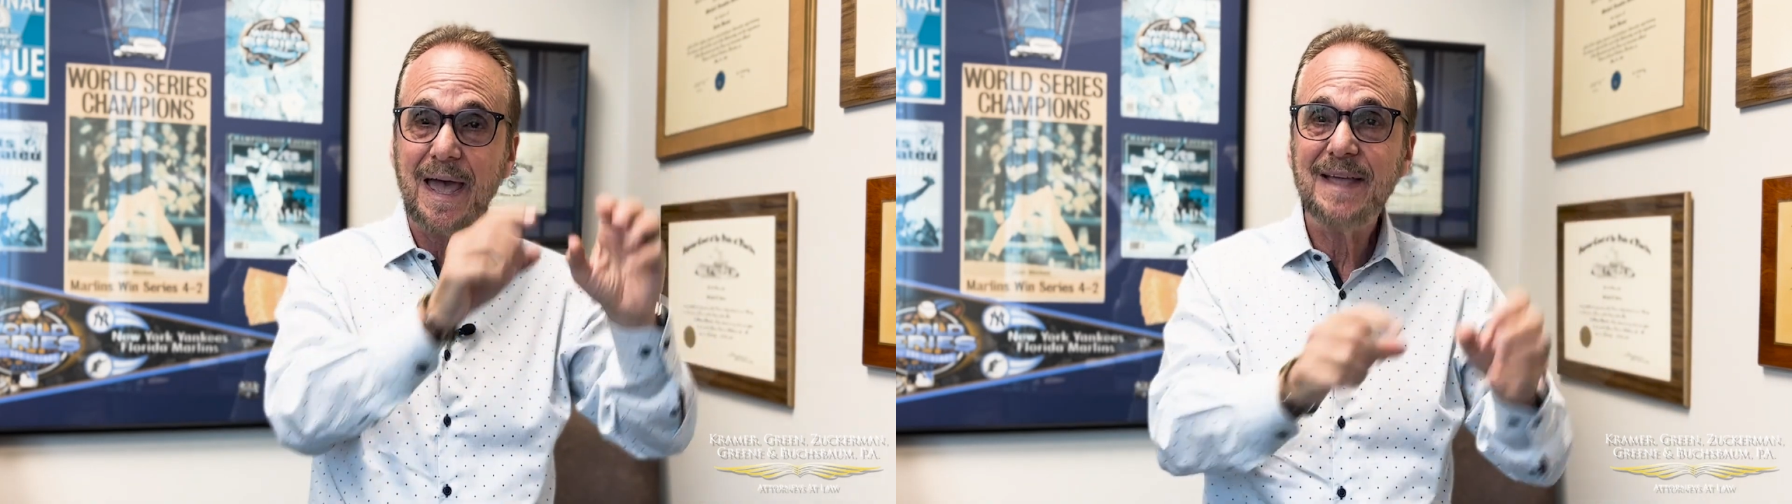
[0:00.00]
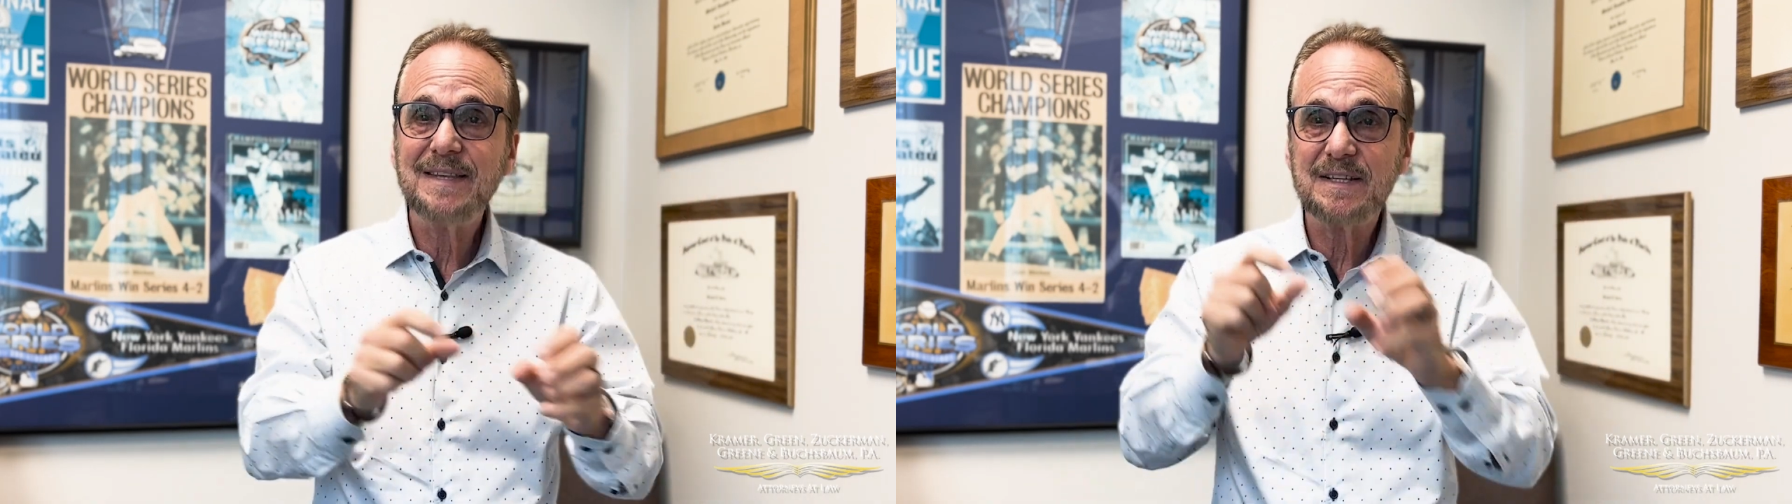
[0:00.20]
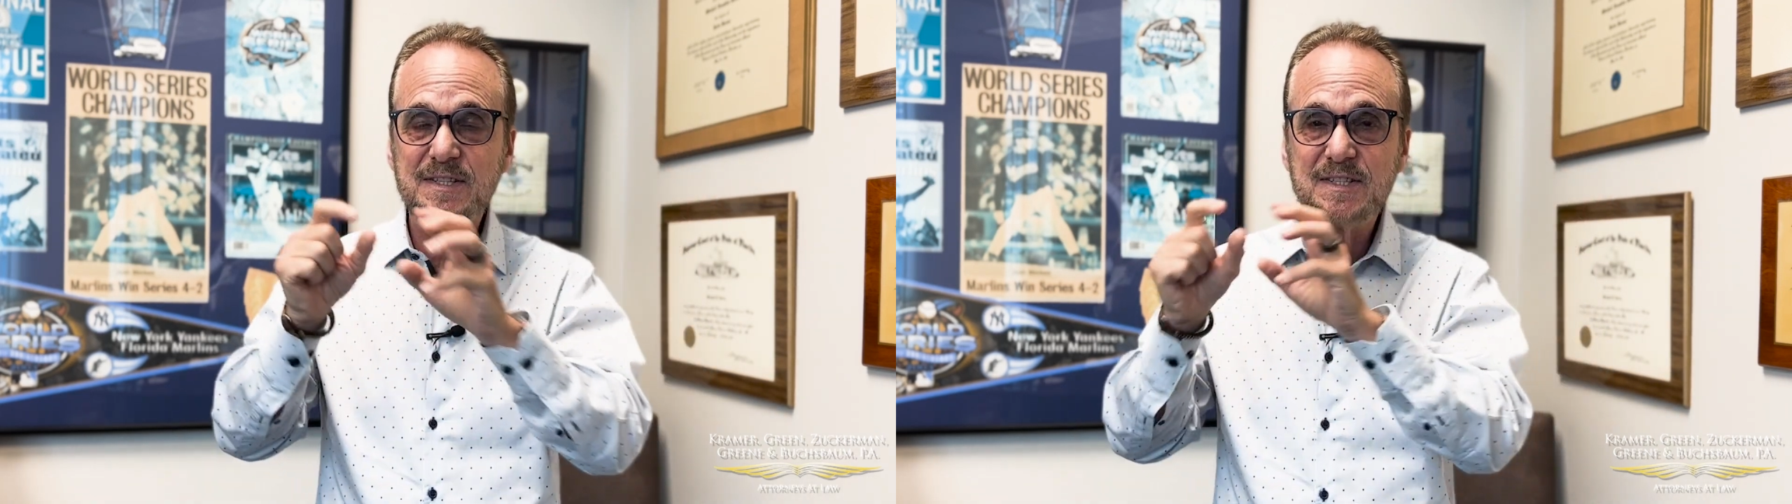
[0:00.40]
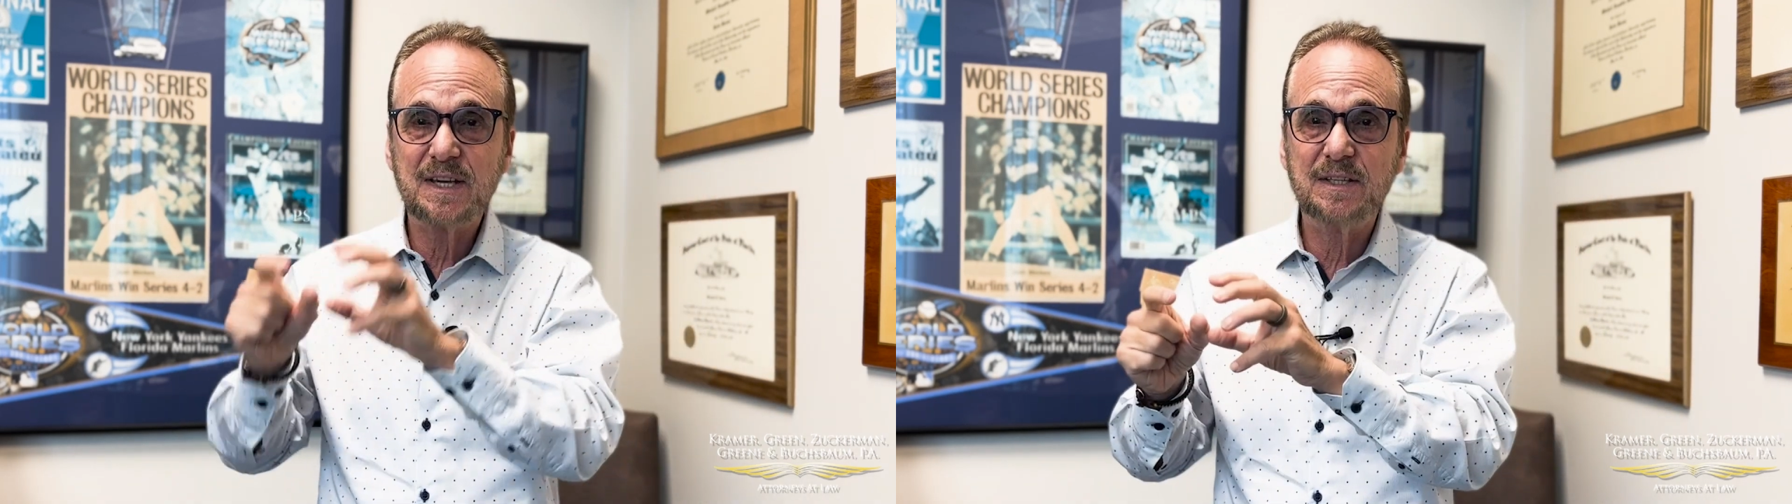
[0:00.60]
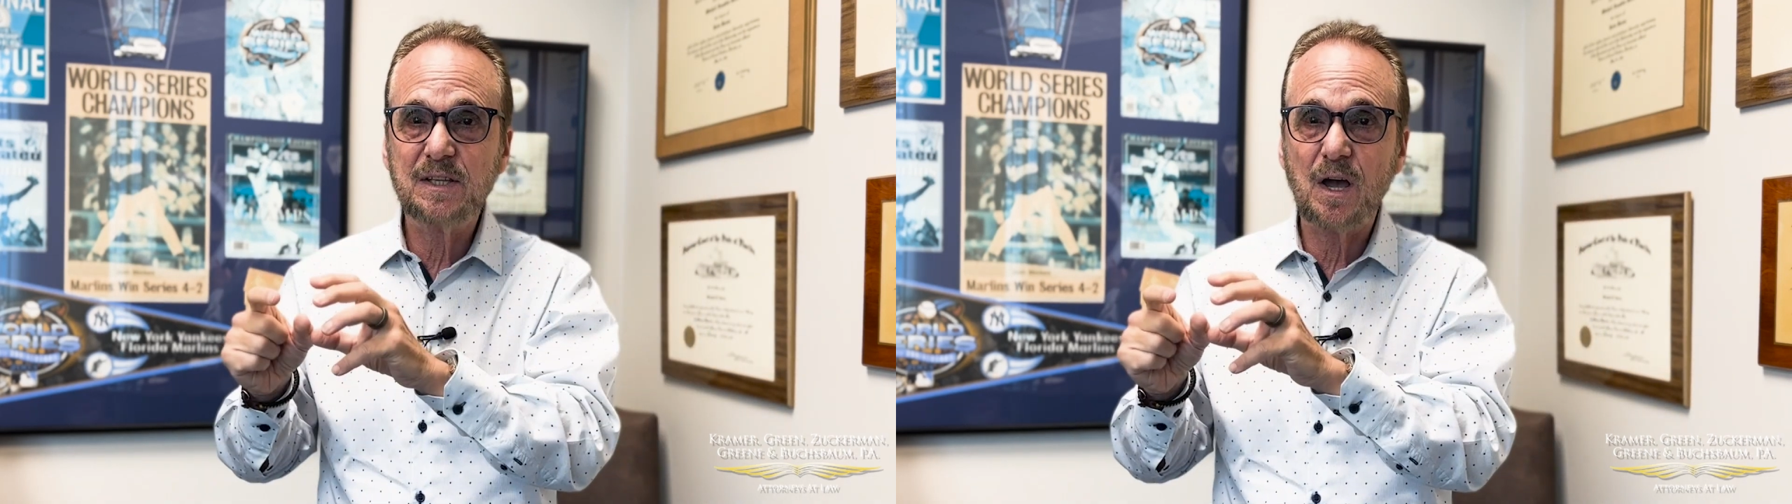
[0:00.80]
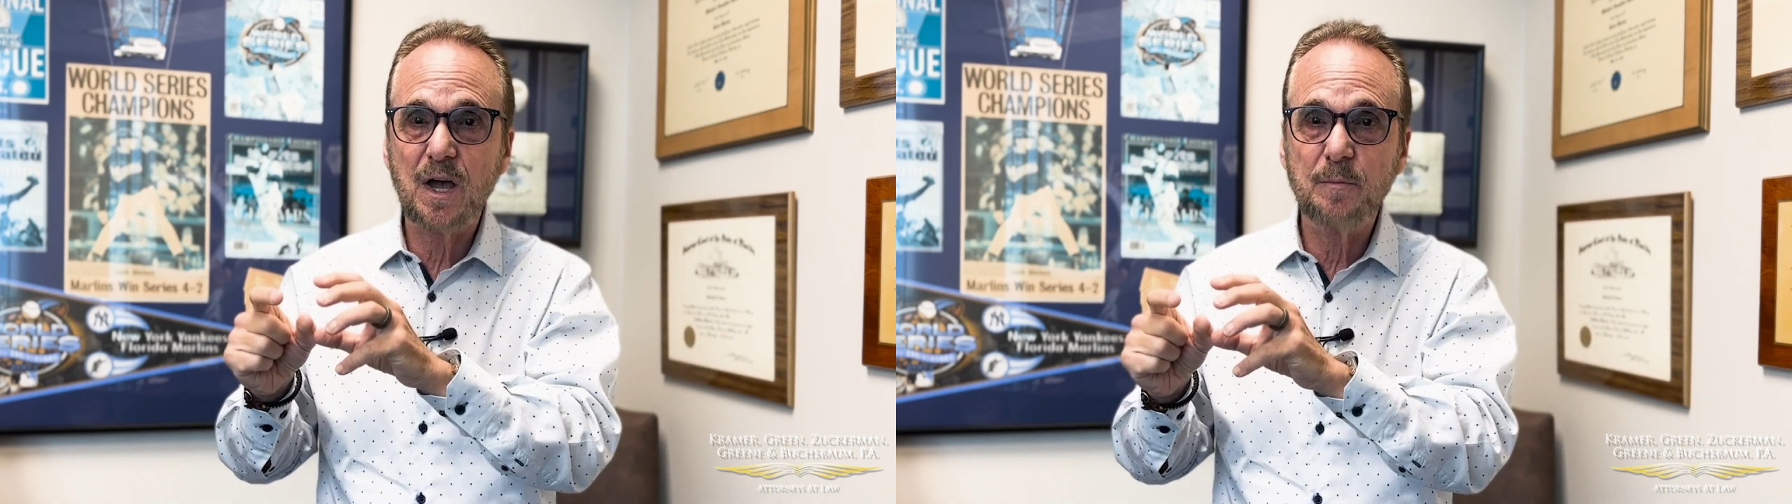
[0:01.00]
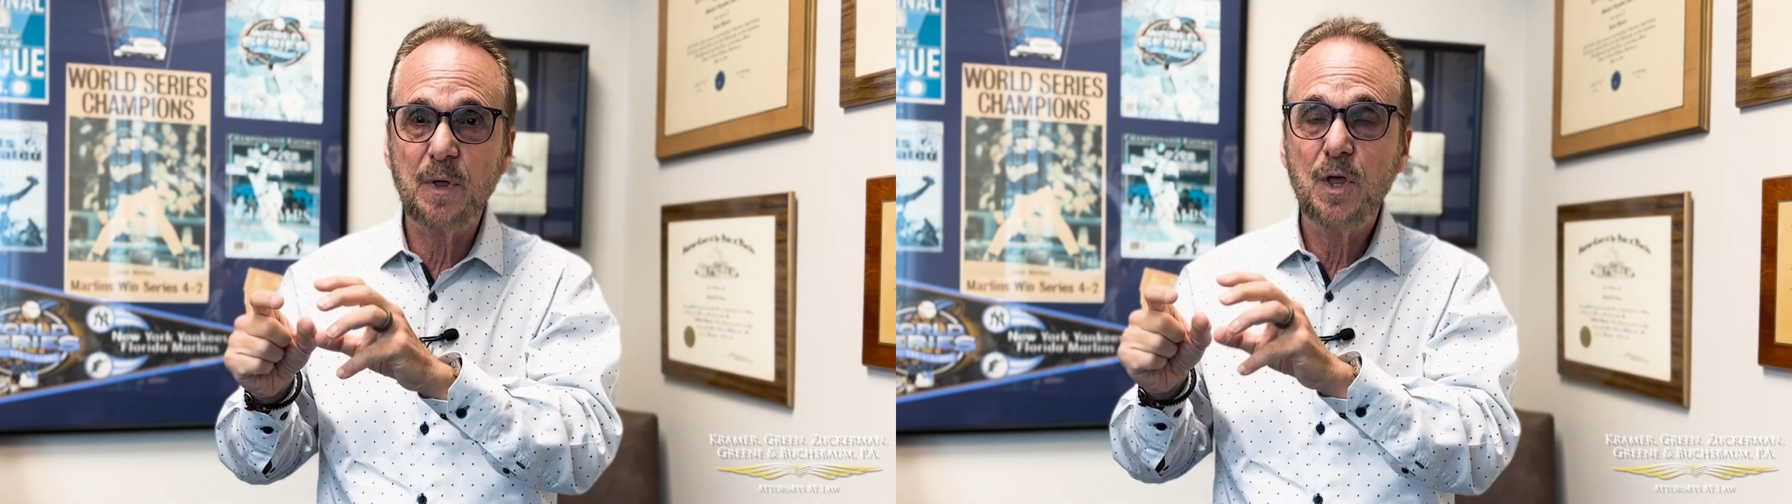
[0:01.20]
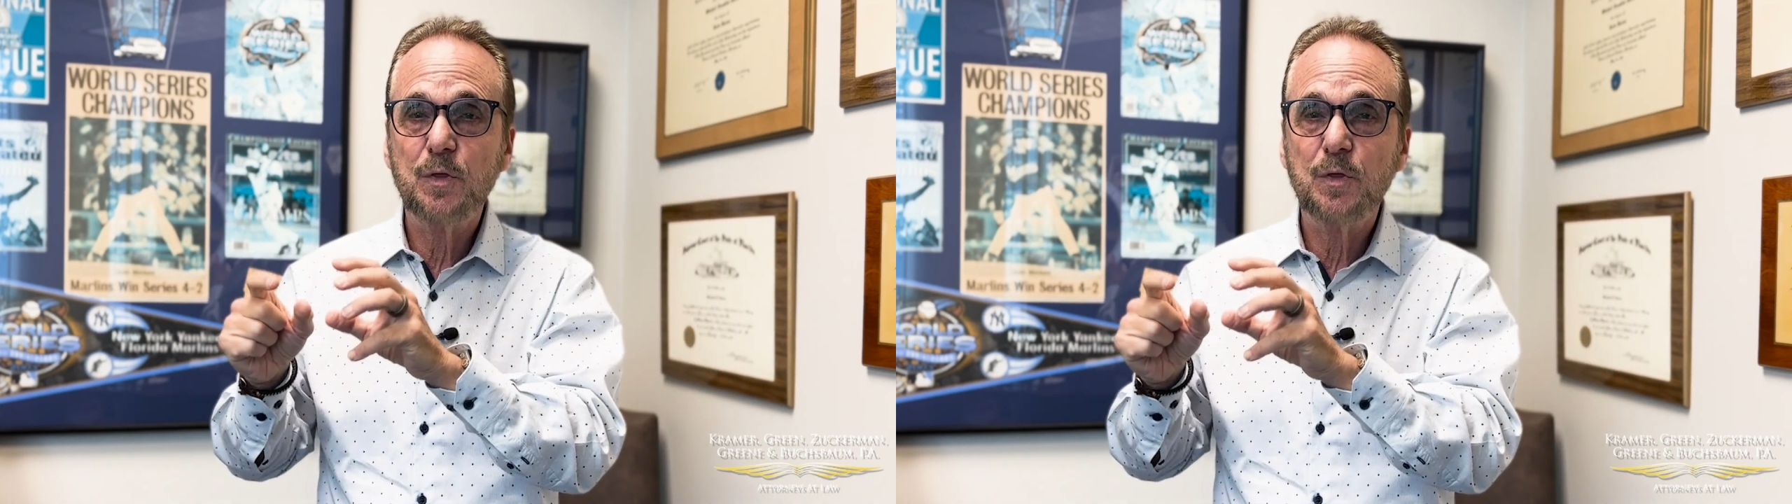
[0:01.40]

and then a second time